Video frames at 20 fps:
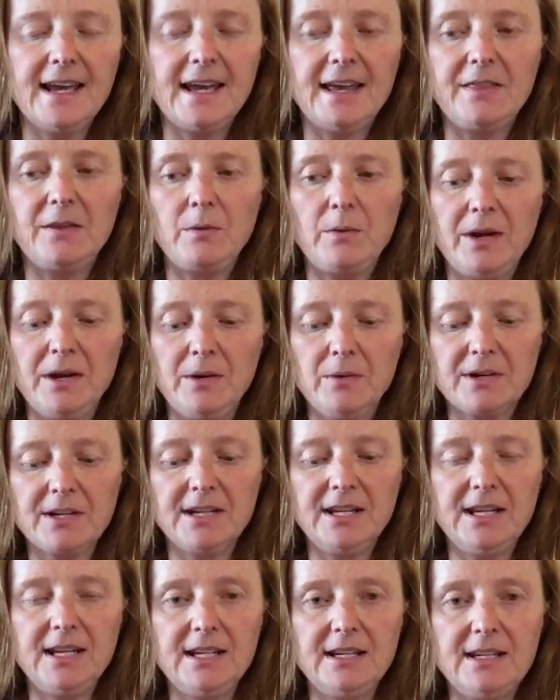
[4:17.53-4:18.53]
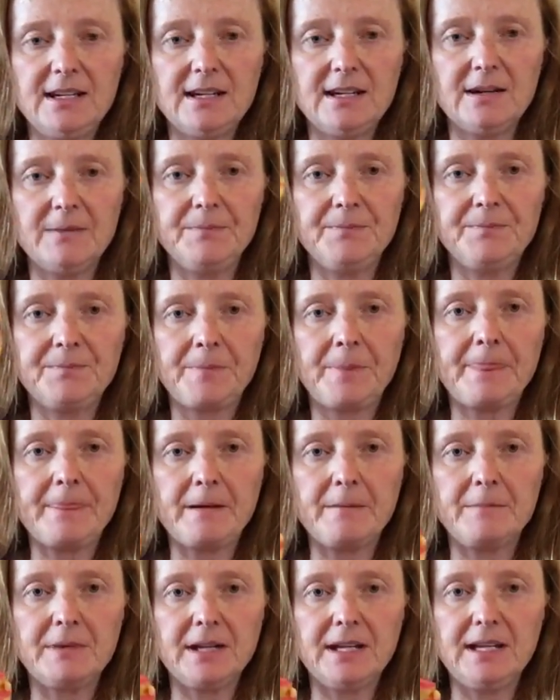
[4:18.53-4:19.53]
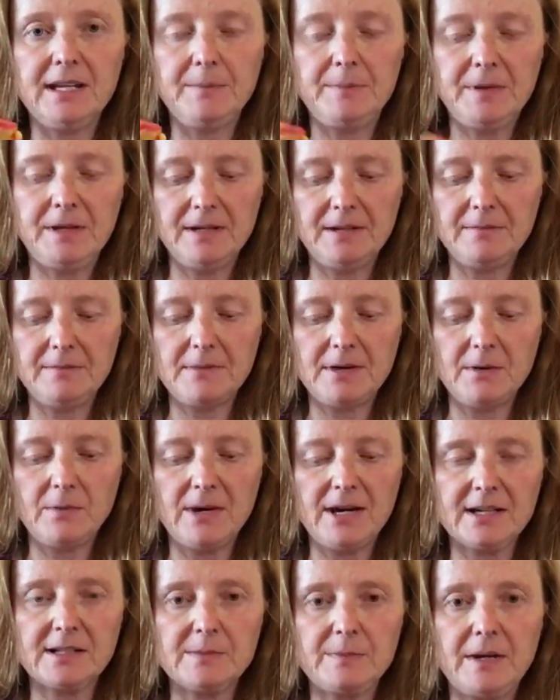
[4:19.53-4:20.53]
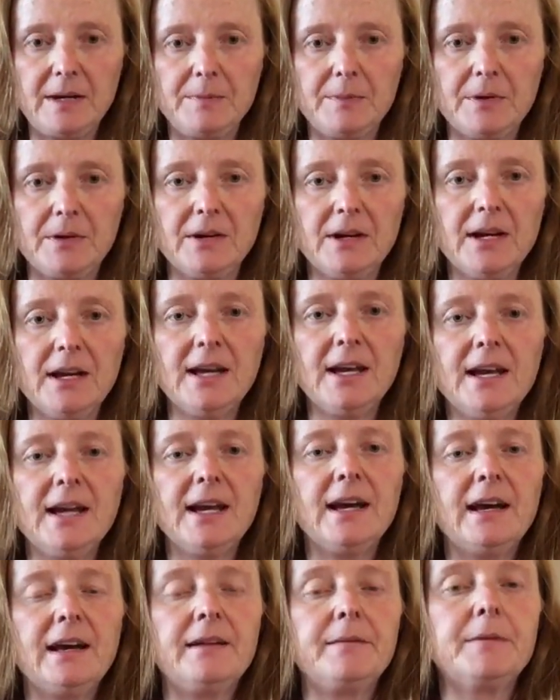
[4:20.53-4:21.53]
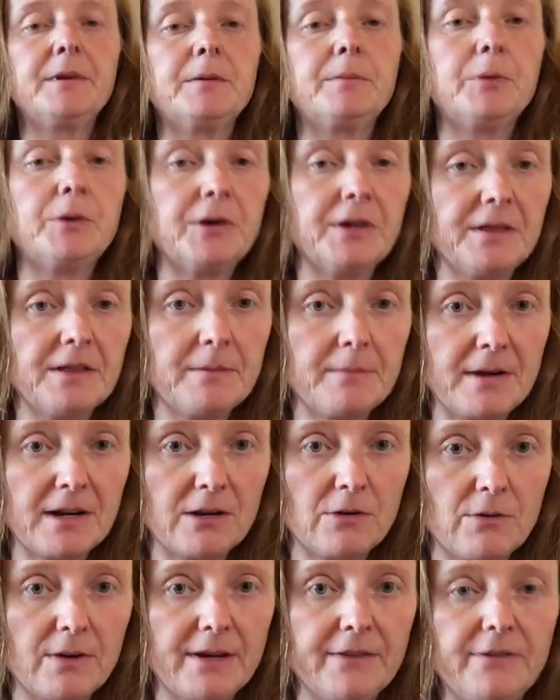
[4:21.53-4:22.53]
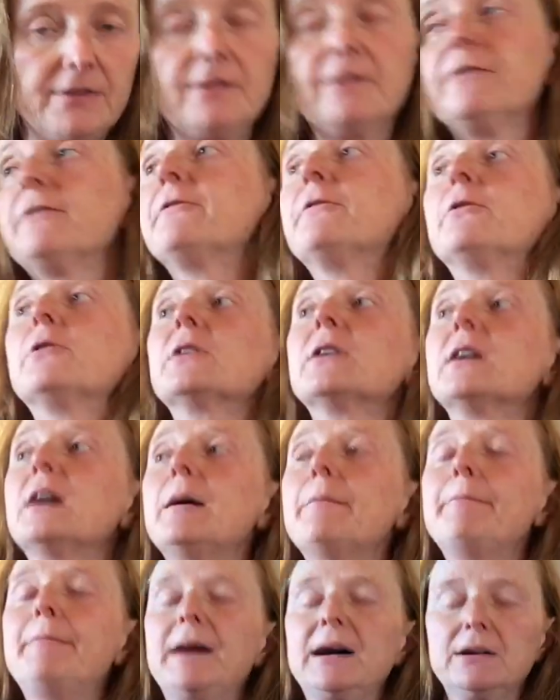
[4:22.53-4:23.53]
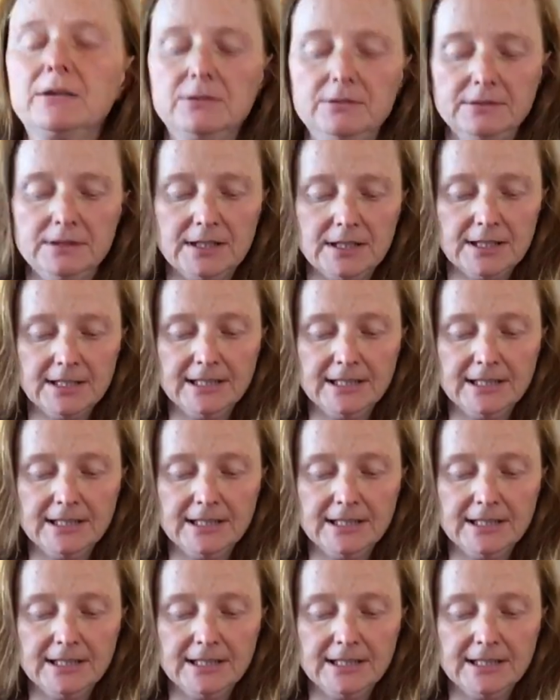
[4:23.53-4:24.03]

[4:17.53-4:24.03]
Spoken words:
And the way we're going to heat it up, I'm going to keep it in my wax paper, and I'm going to put it in the microwave for about